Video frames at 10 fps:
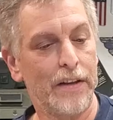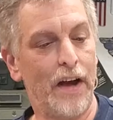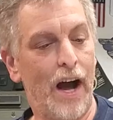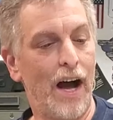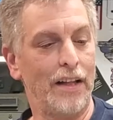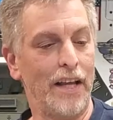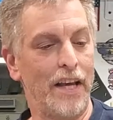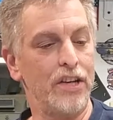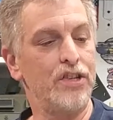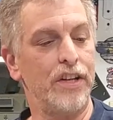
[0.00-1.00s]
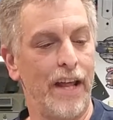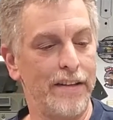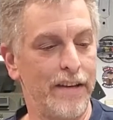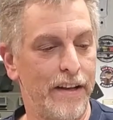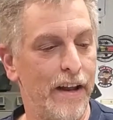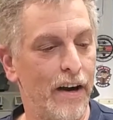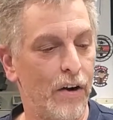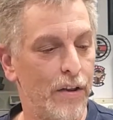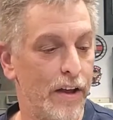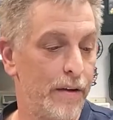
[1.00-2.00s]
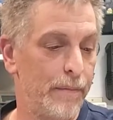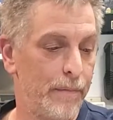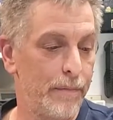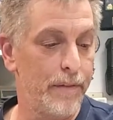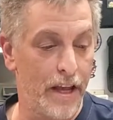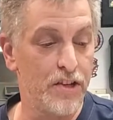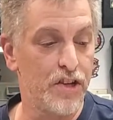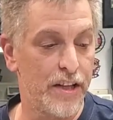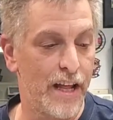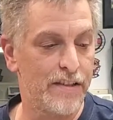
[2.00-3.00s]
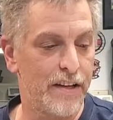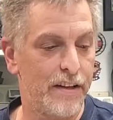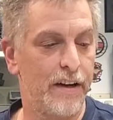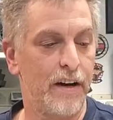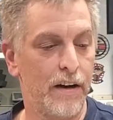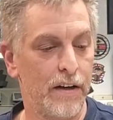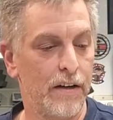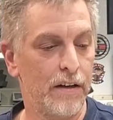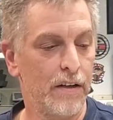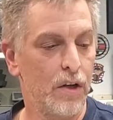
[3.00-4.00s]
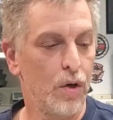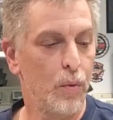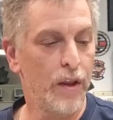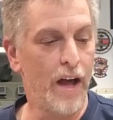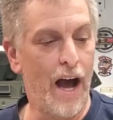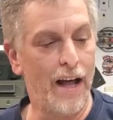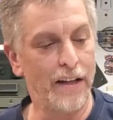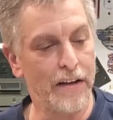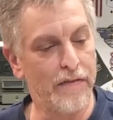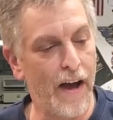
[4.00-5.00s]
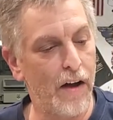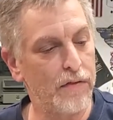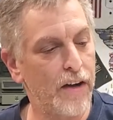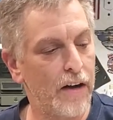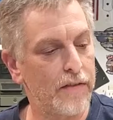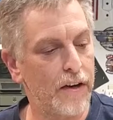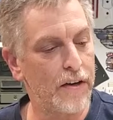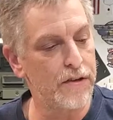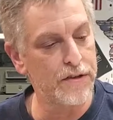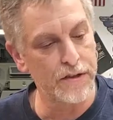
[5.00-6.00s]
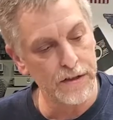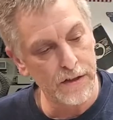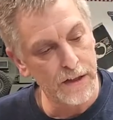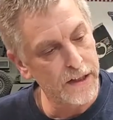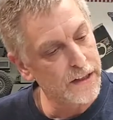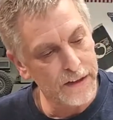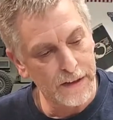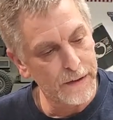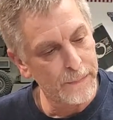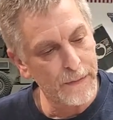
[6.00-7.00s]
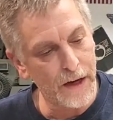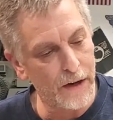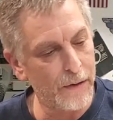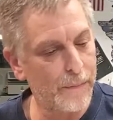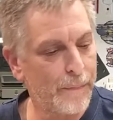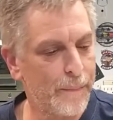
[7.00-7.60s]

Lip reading: the Holley engine that's in there, or the engine that's in there with Holley valve covers, you know,